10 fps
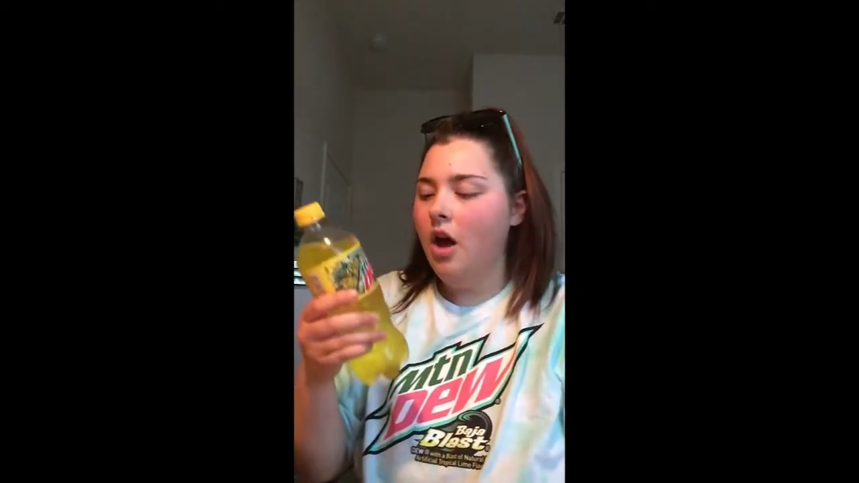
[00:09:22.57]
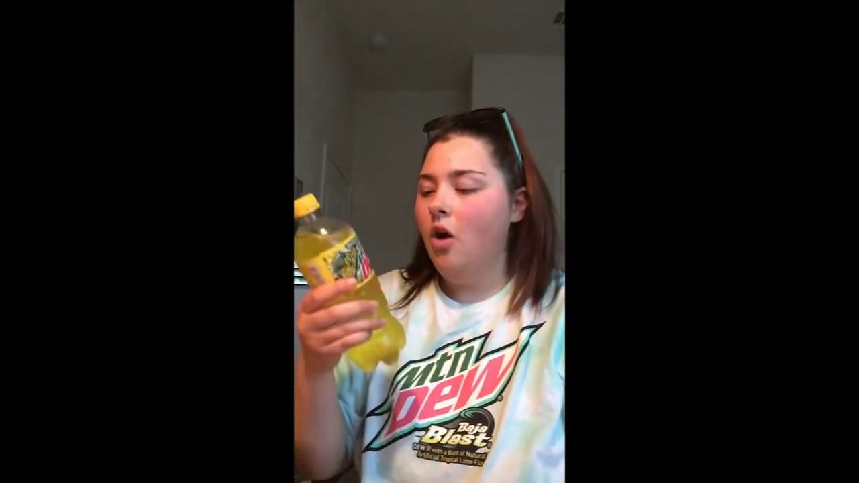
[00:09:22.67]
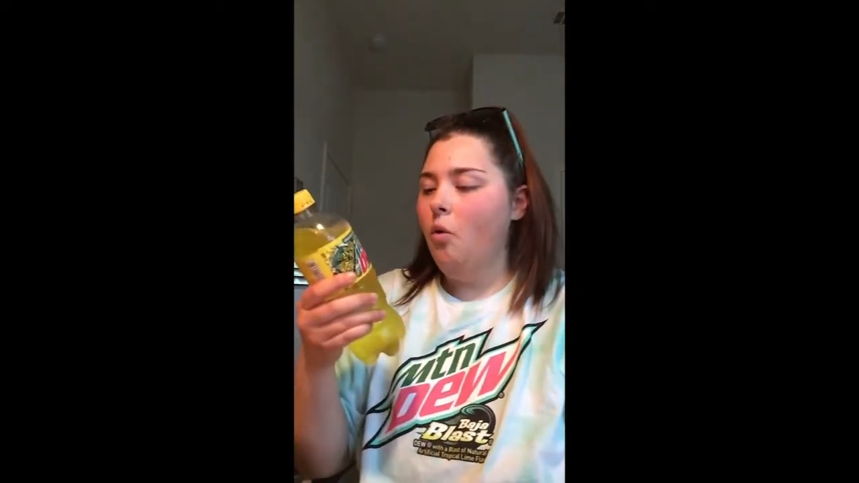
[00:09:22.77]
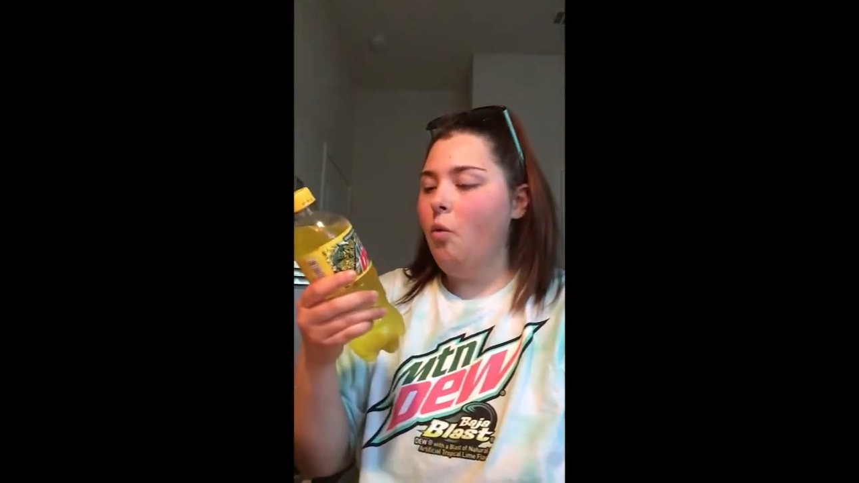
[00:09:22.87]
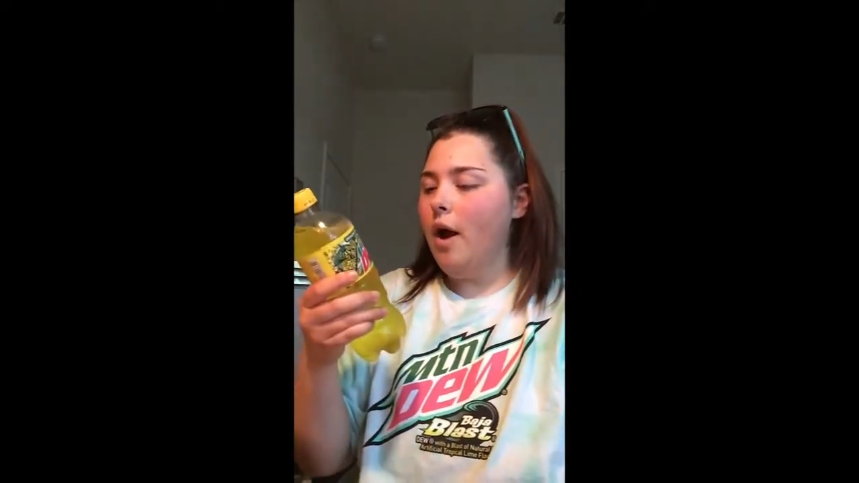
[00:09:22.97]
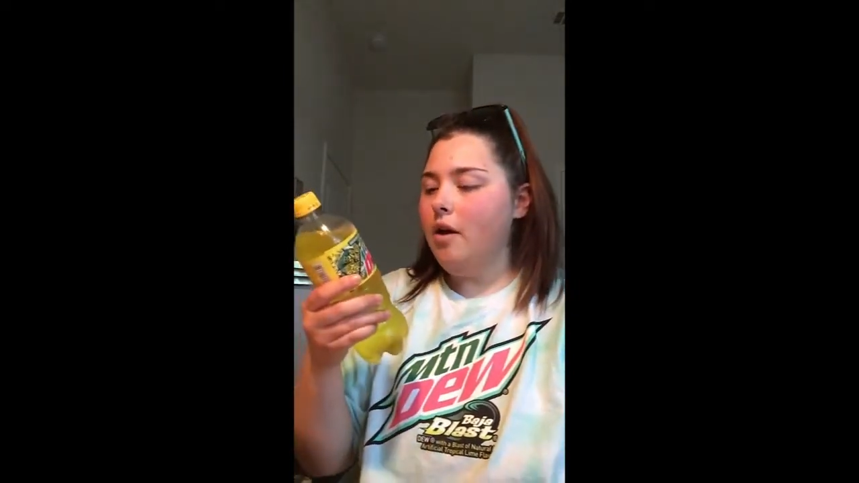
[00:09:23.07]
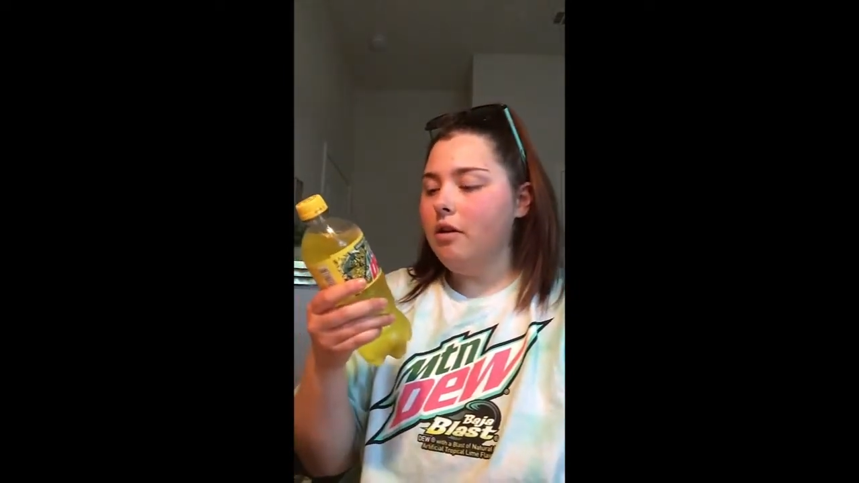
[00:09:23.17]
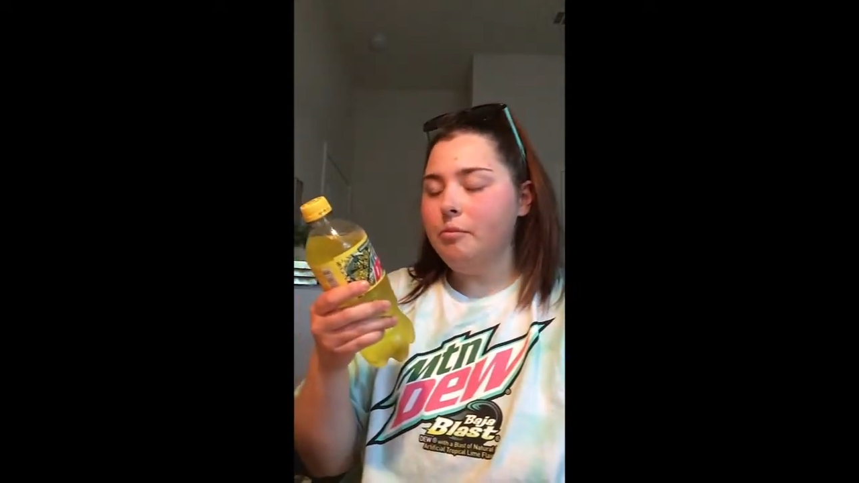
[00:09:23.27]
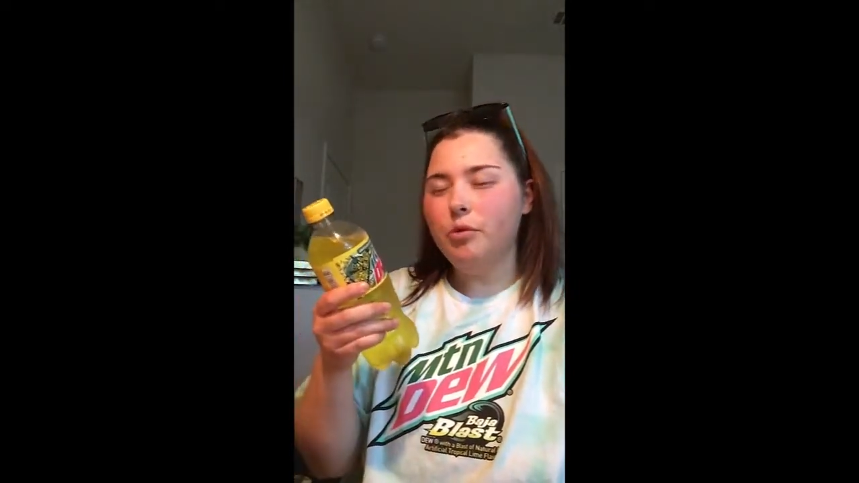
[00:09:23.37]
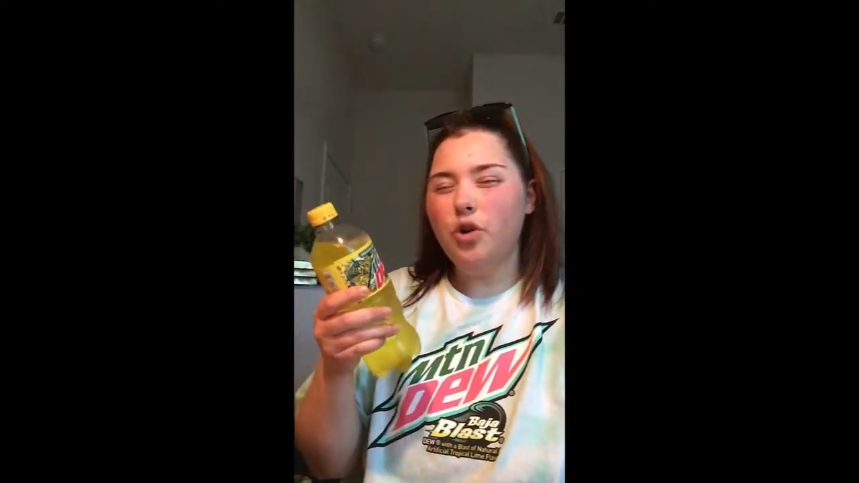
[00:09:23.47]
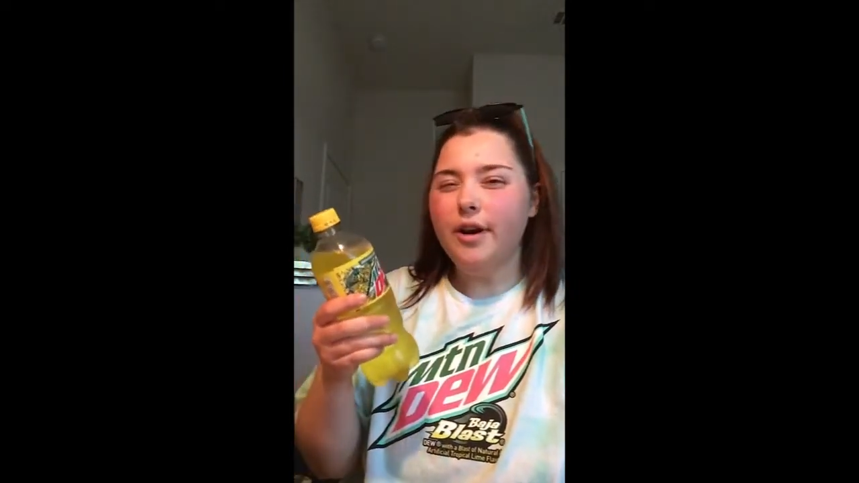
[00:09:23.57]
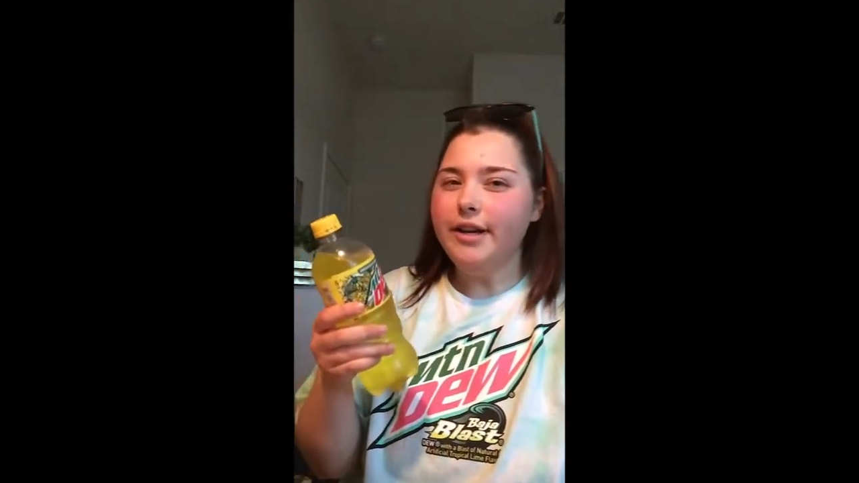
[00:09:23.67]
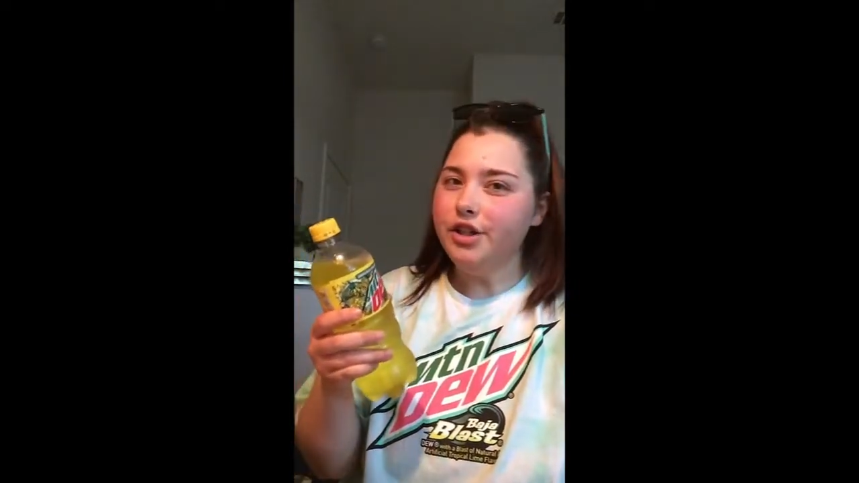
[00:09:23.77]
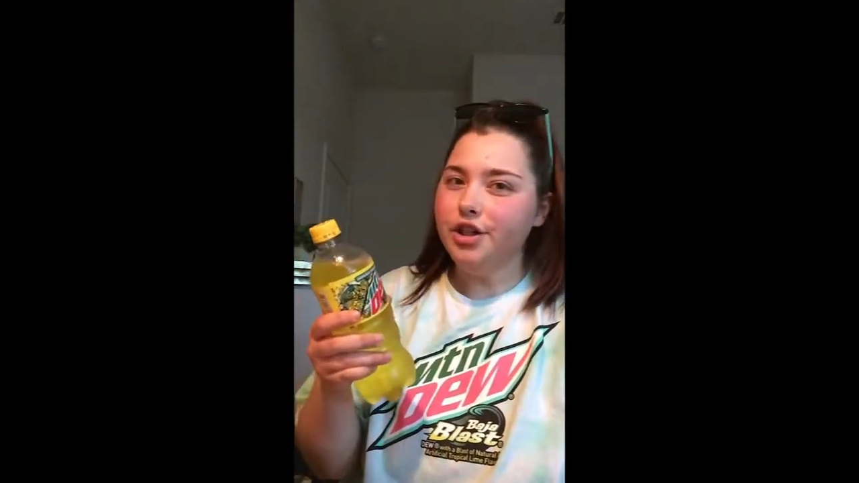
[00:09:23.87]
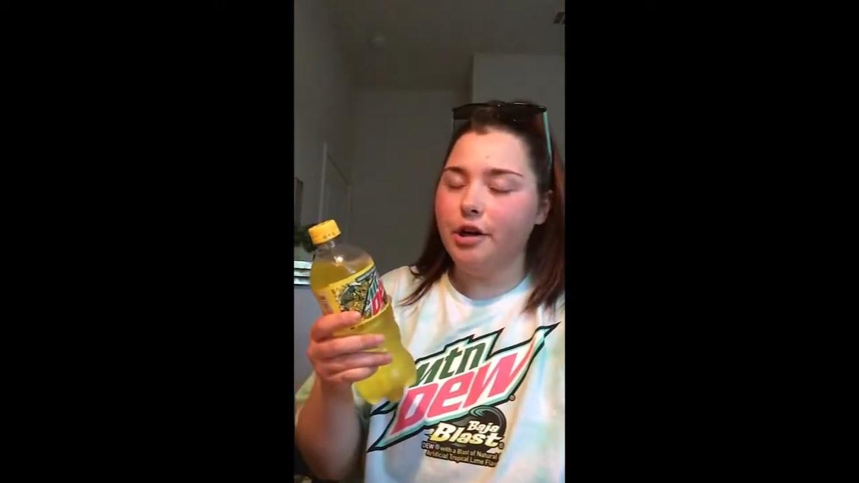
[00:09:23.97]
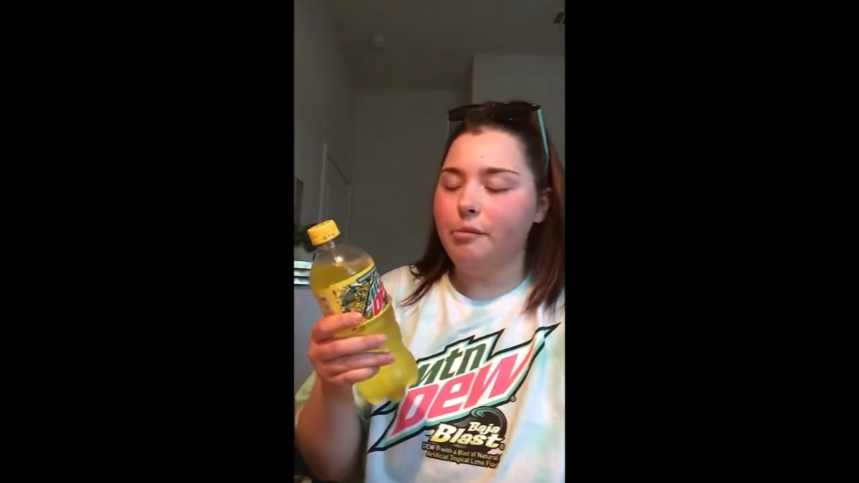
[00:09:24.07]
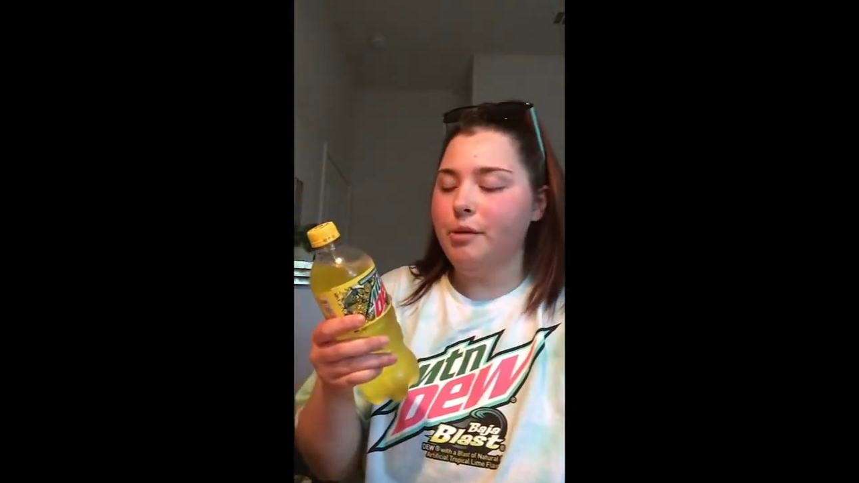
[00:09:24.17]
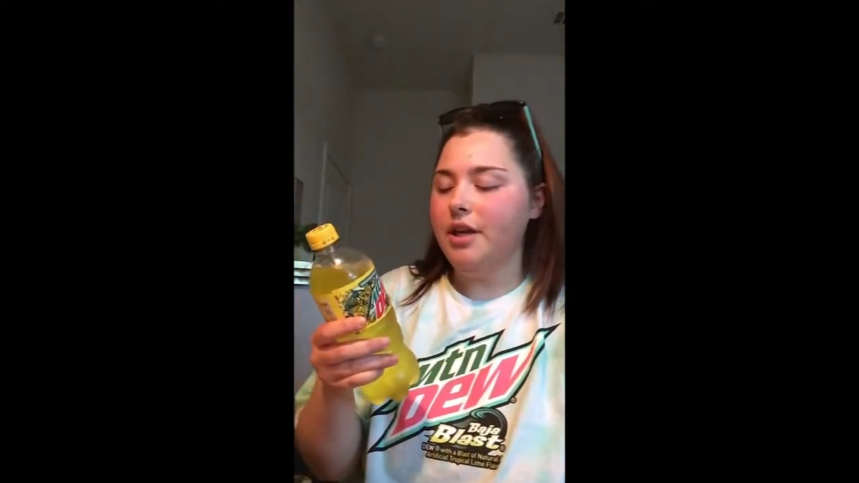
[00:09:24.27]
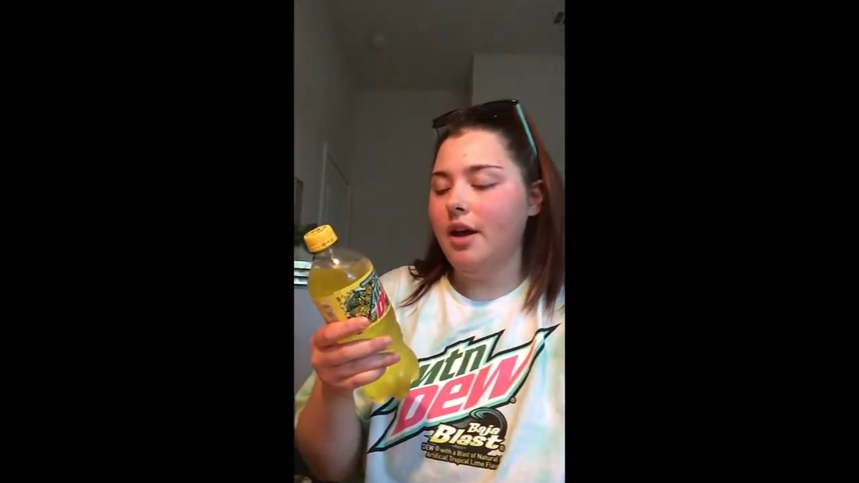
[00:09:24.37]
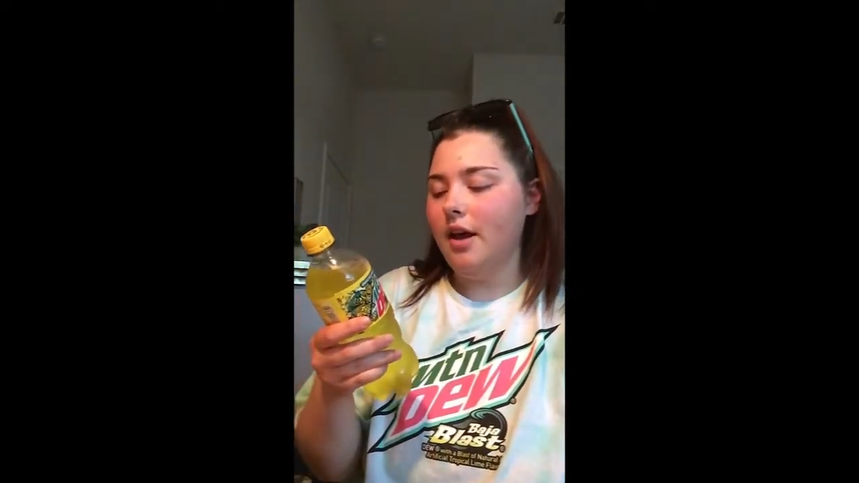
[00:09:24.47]
Well, pretty sure,
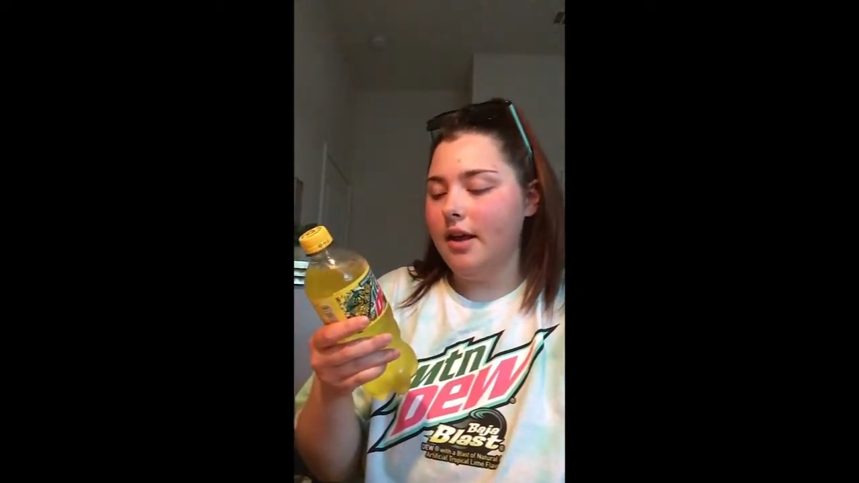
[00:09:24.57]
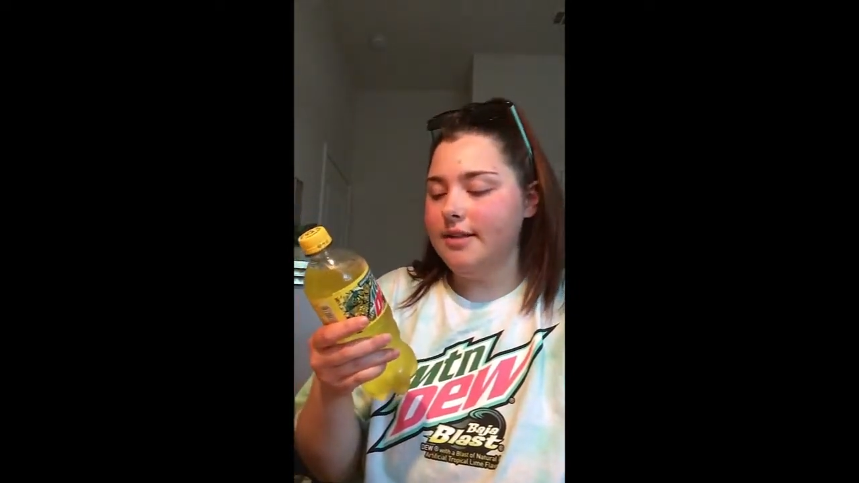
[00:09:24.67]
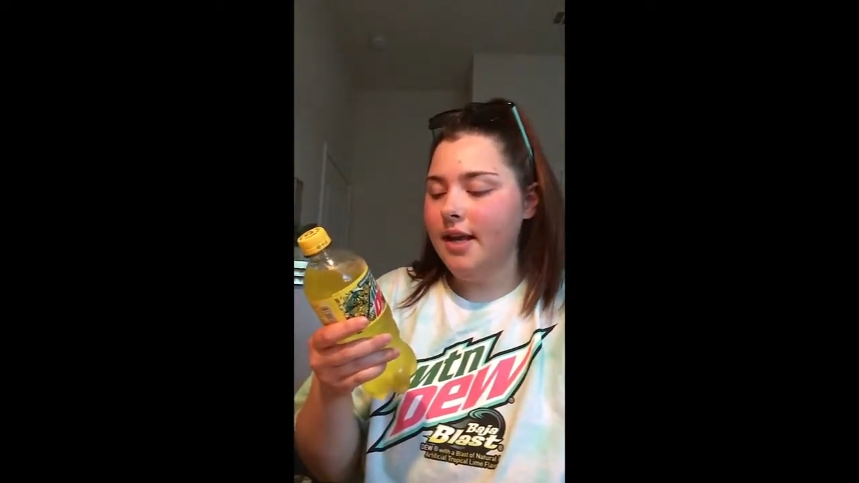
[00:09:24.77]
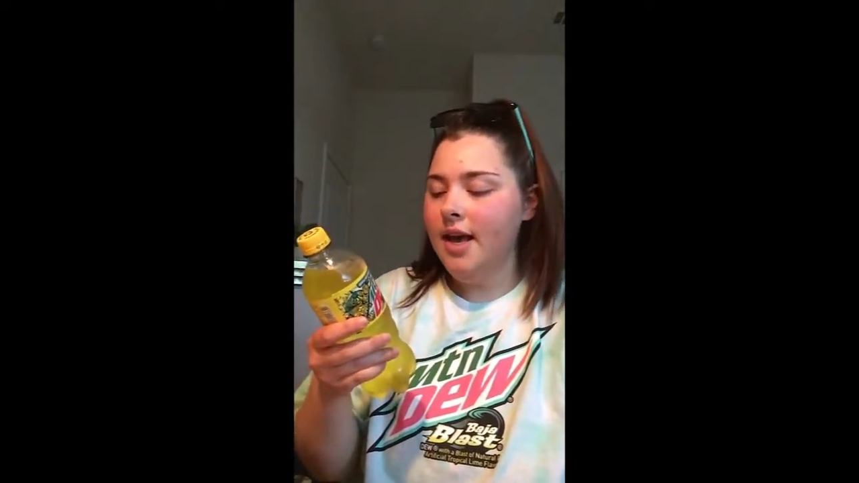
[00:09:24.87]
because